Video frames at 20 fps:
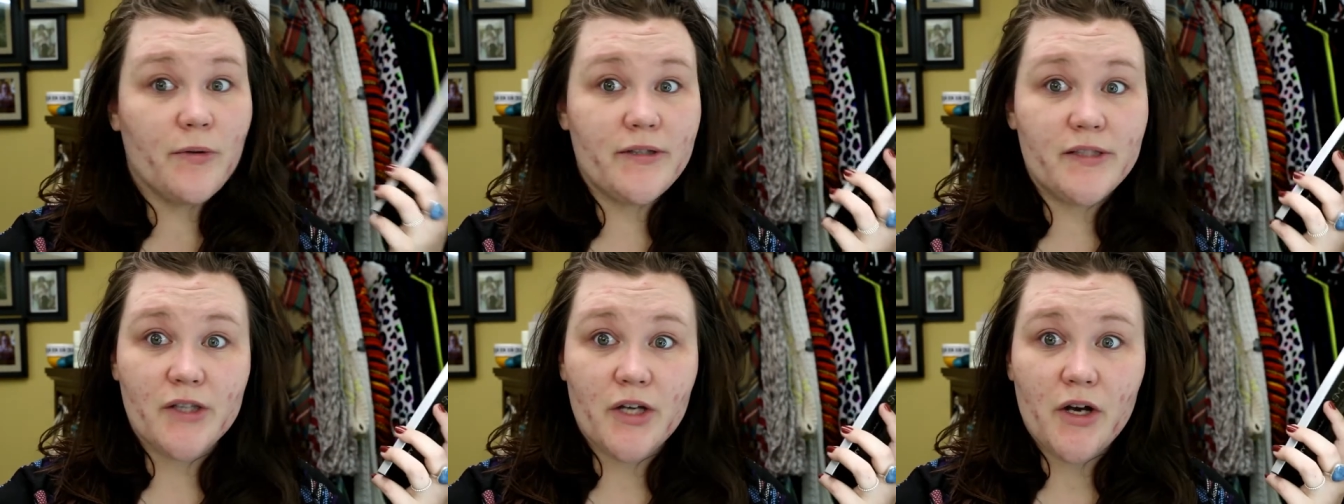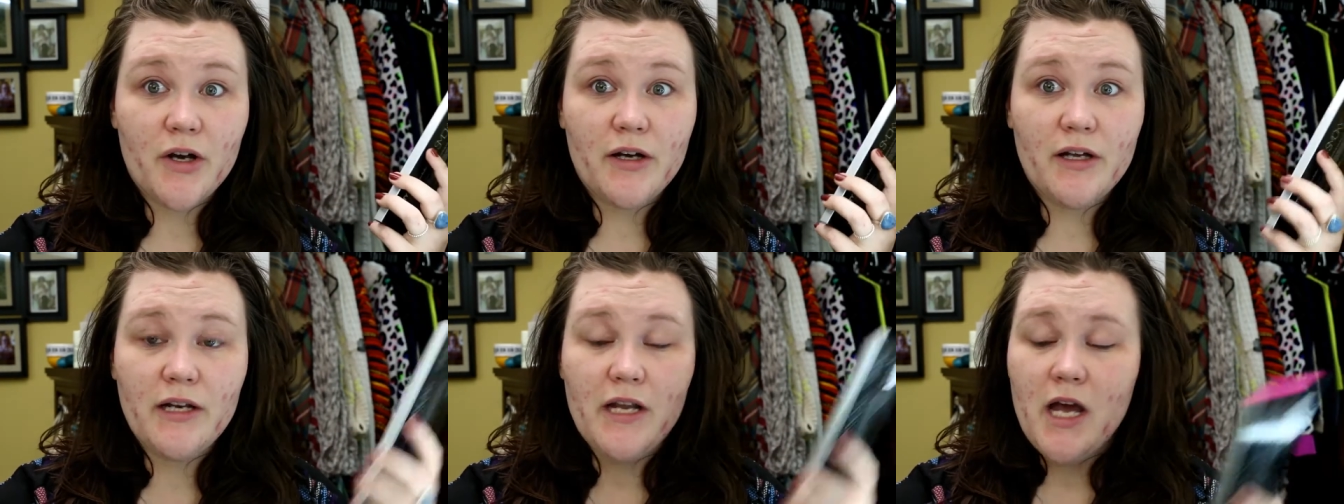it's
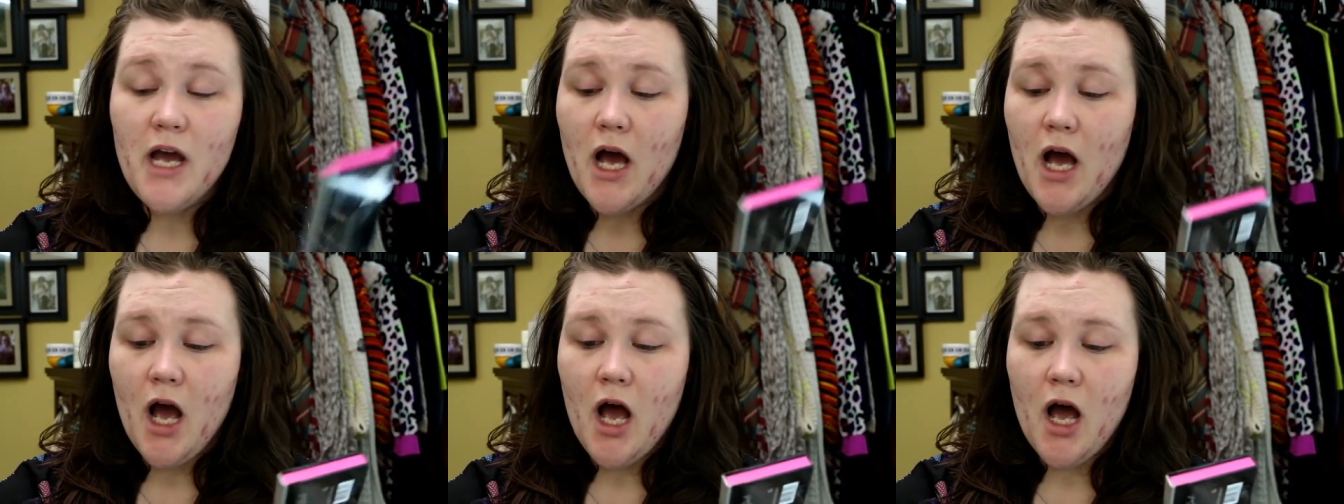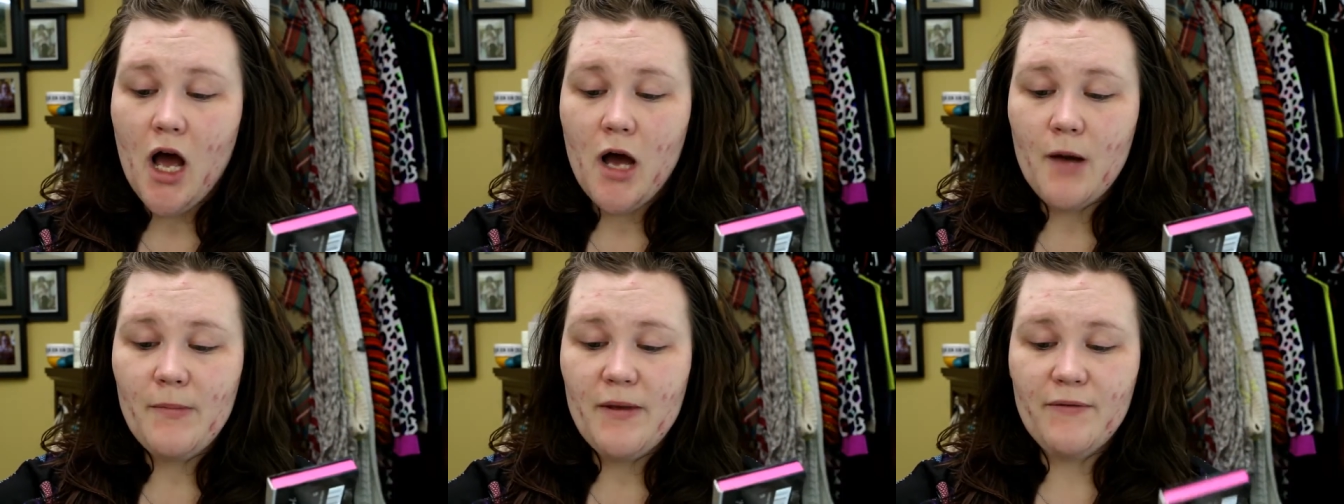good
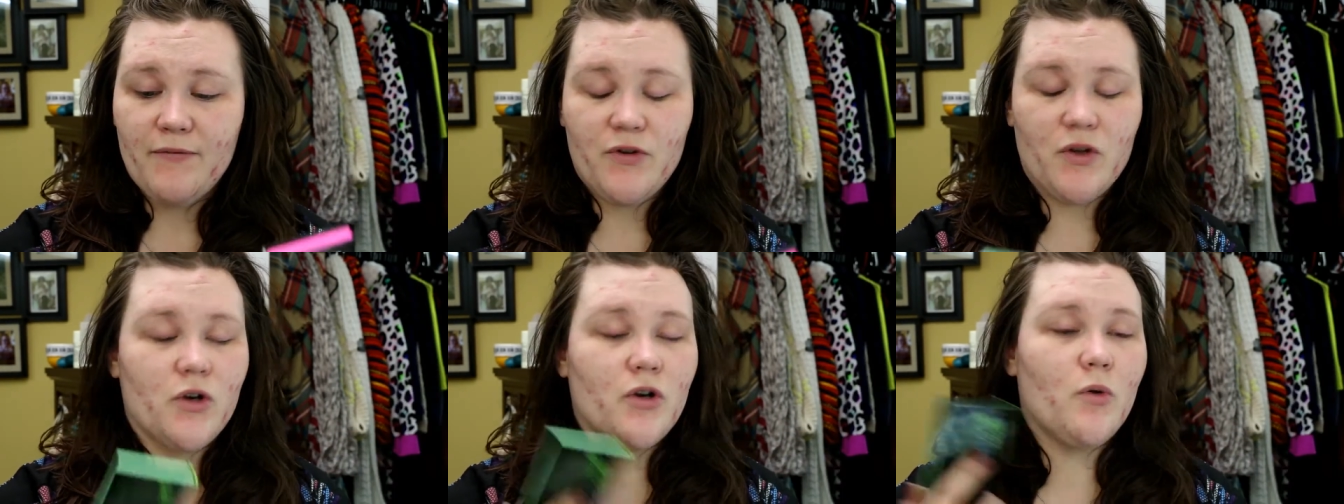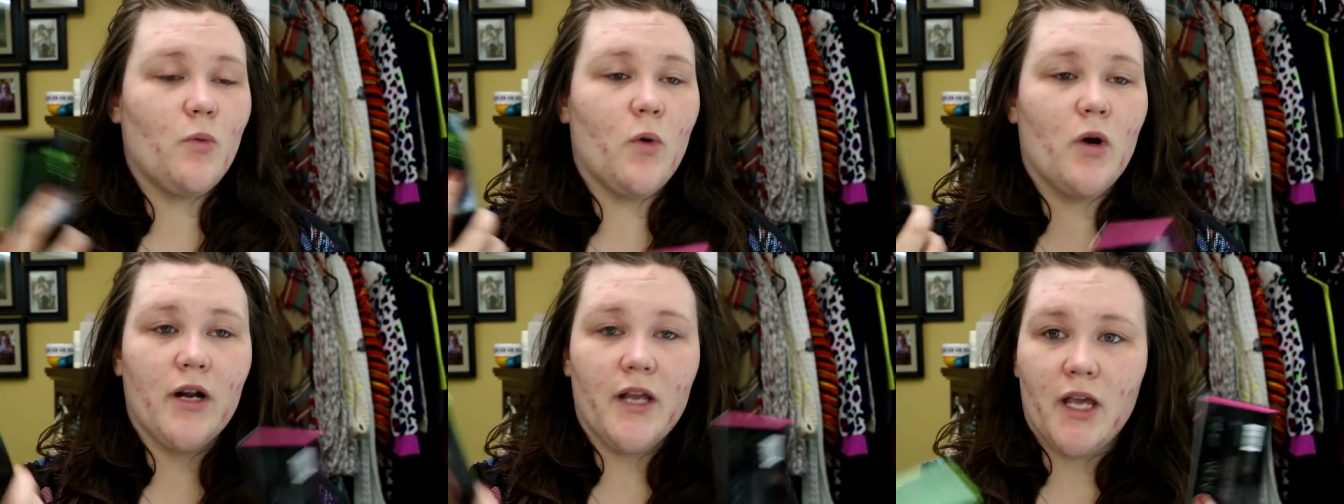um, if you're
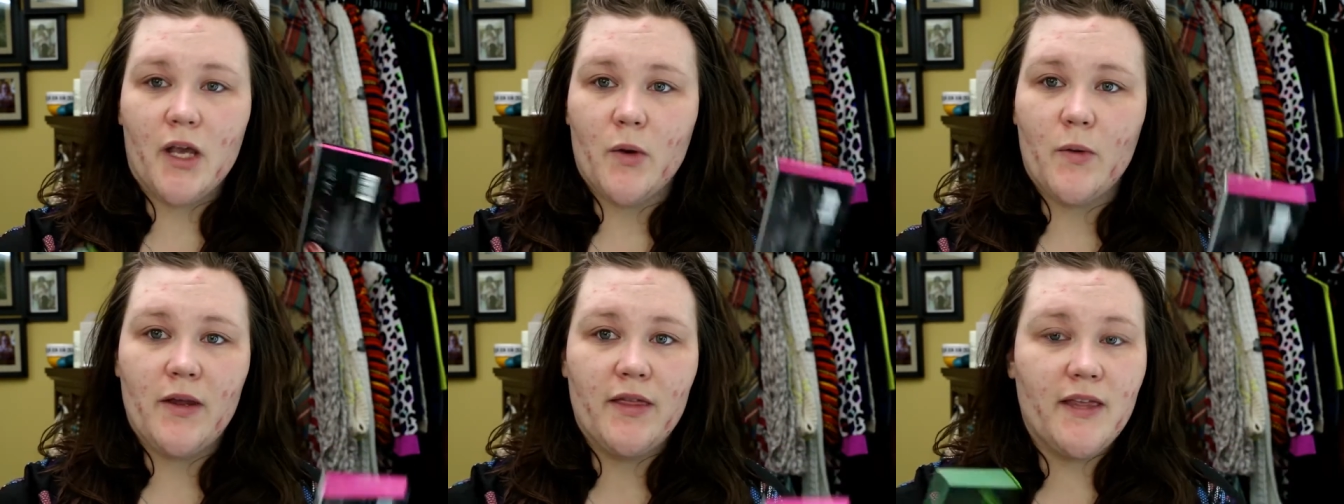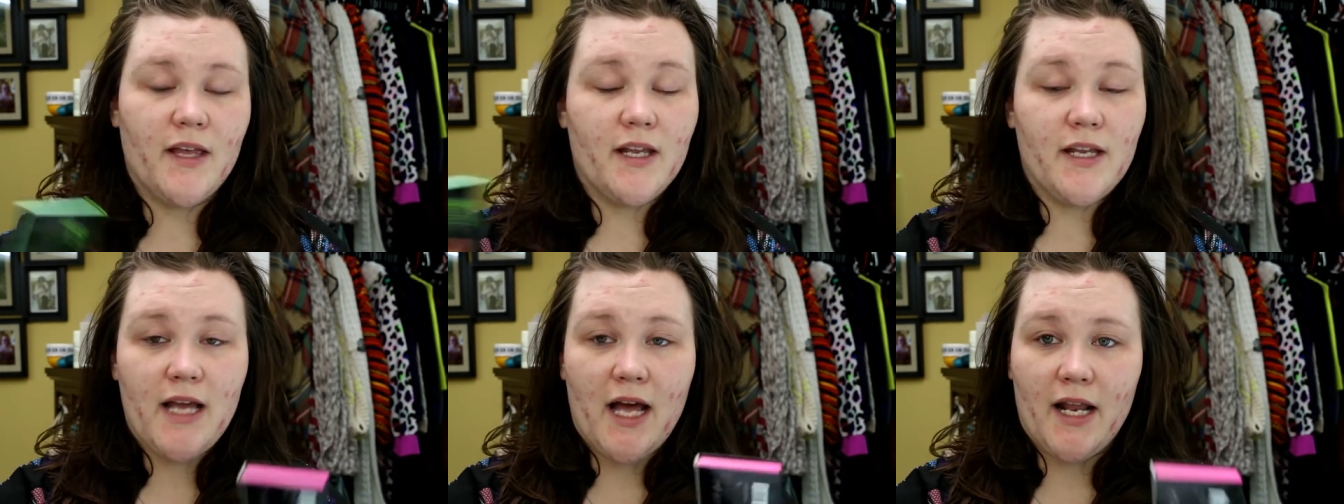working with
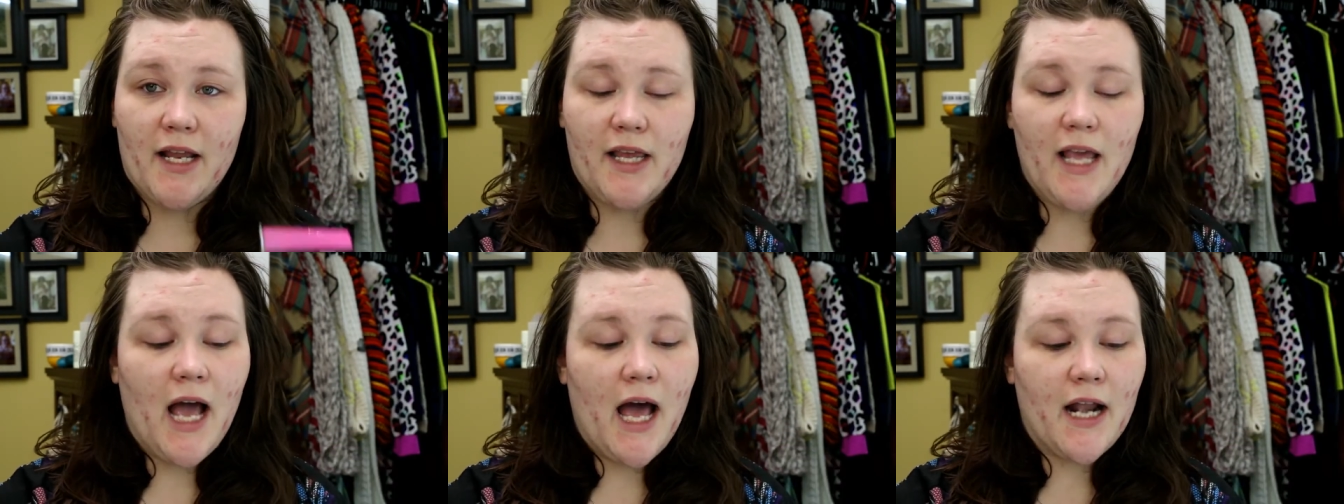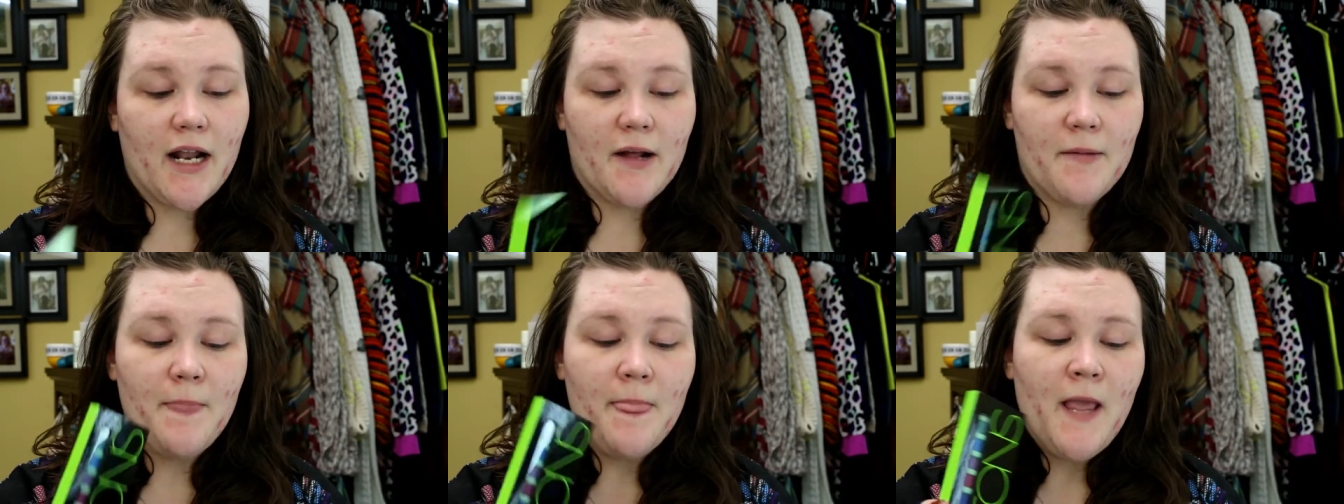it, yada
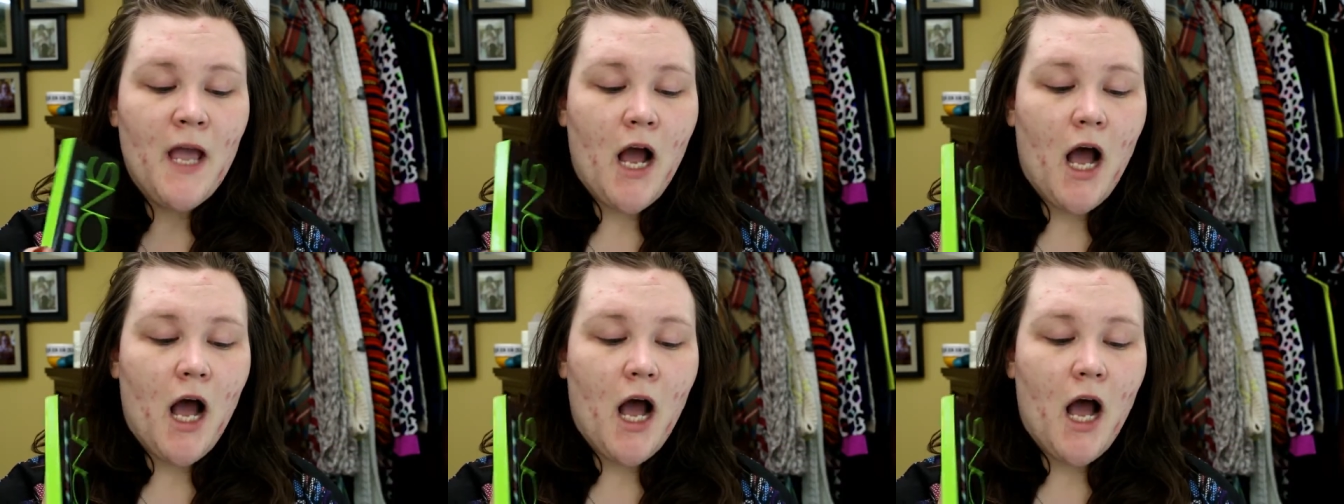yada.